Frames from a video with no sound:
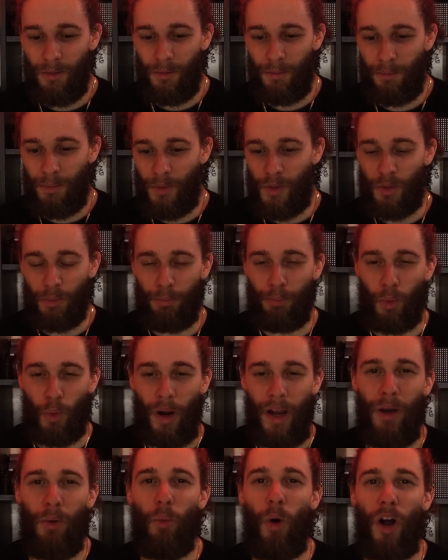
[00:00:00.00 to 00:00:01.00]

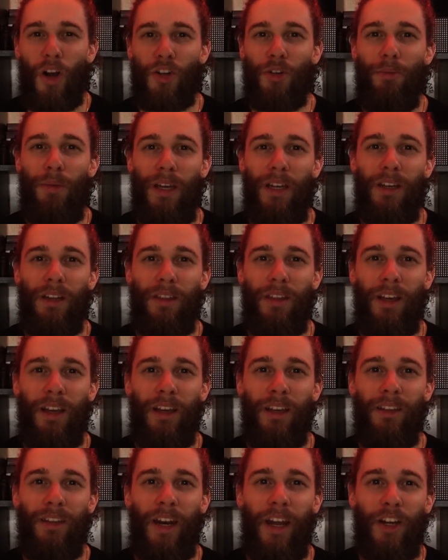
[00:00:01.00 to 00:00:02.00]
brainwash me into
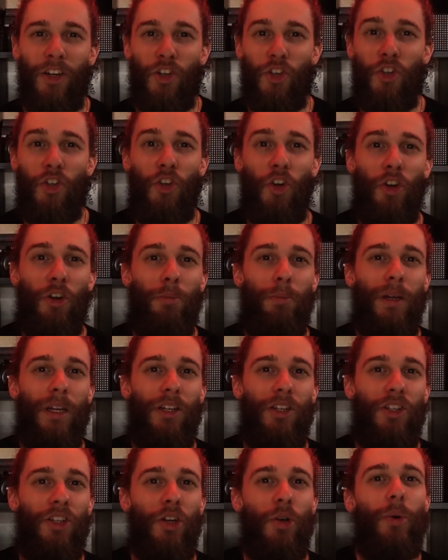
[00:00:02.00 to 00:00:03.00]
thinking that I should be
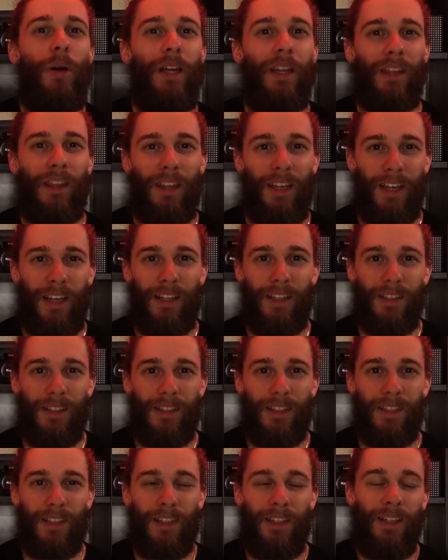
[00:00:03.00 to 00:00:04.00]
doing
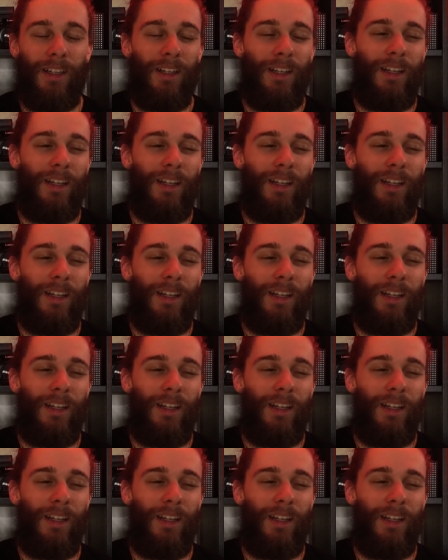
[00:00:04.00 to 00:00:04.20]
things.